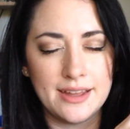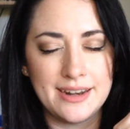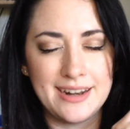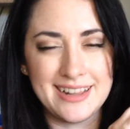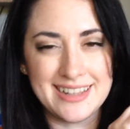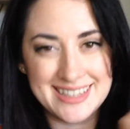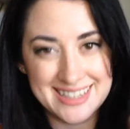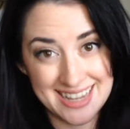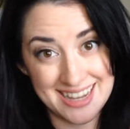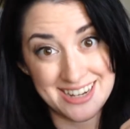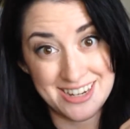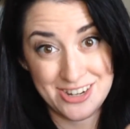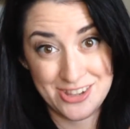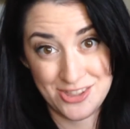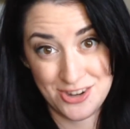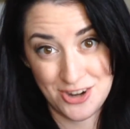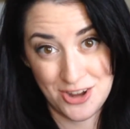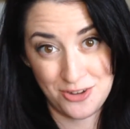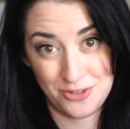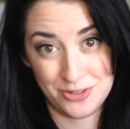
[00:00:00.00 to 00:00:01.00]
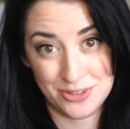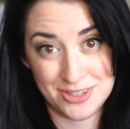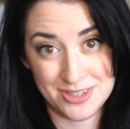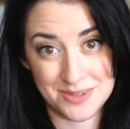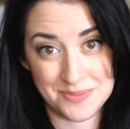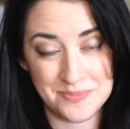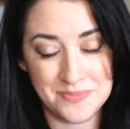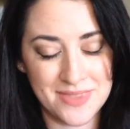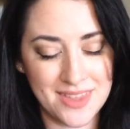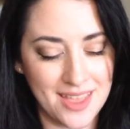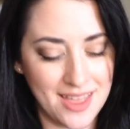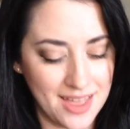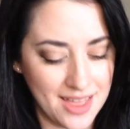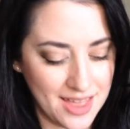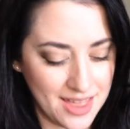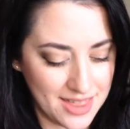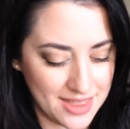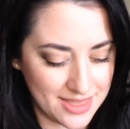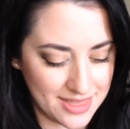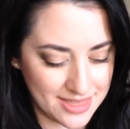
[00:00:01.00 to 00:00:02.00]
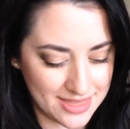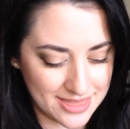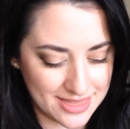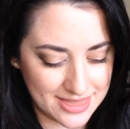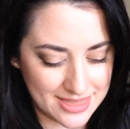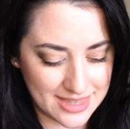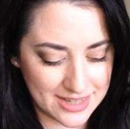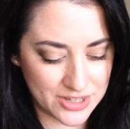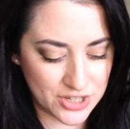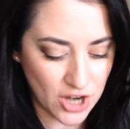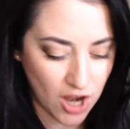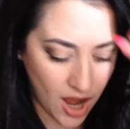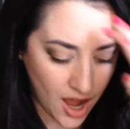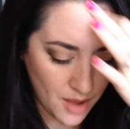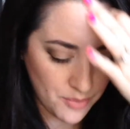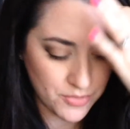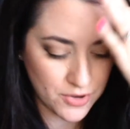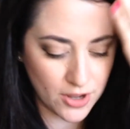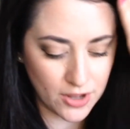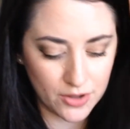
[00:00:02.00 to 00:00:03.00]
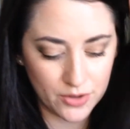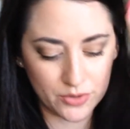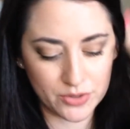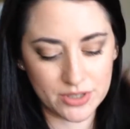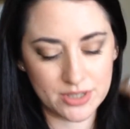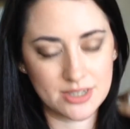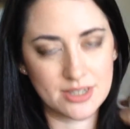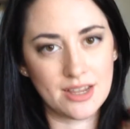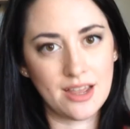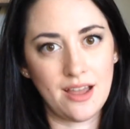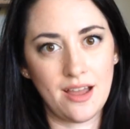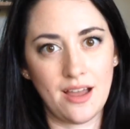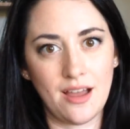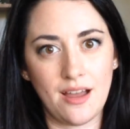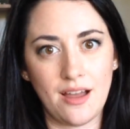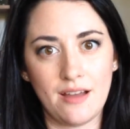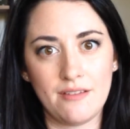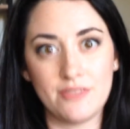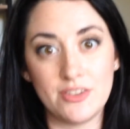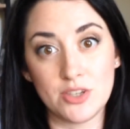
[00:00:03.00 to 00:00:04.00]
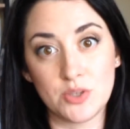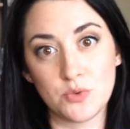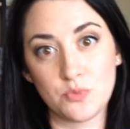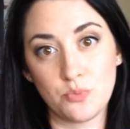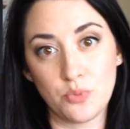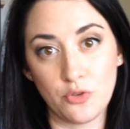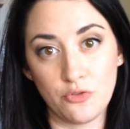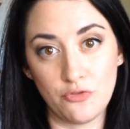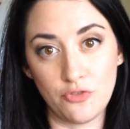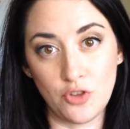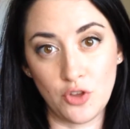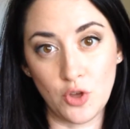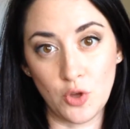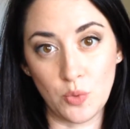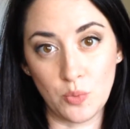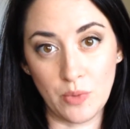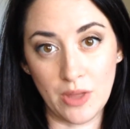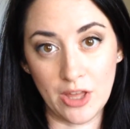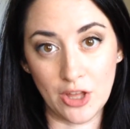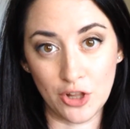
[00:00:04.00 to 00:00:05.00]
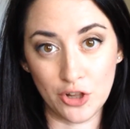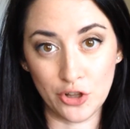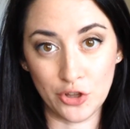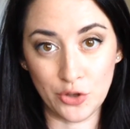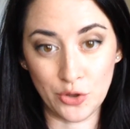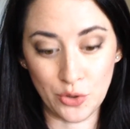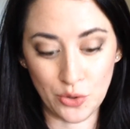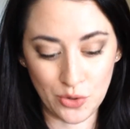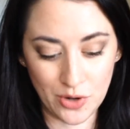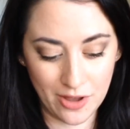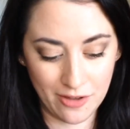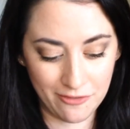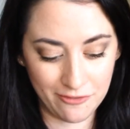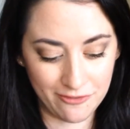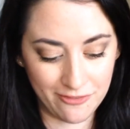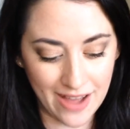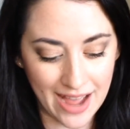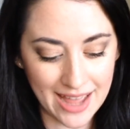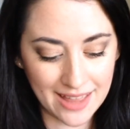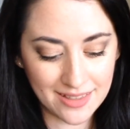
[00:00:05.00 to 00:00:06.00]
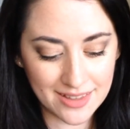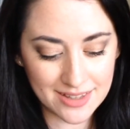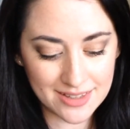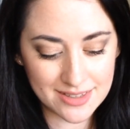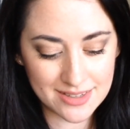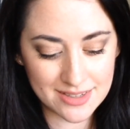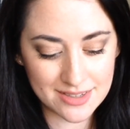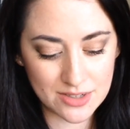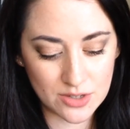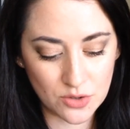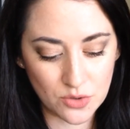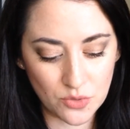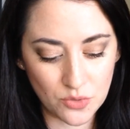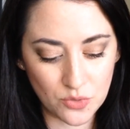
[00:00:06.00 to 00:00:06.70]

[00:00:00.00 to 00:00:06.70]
Now let's get into the notes. The top notes of this perfume include violets,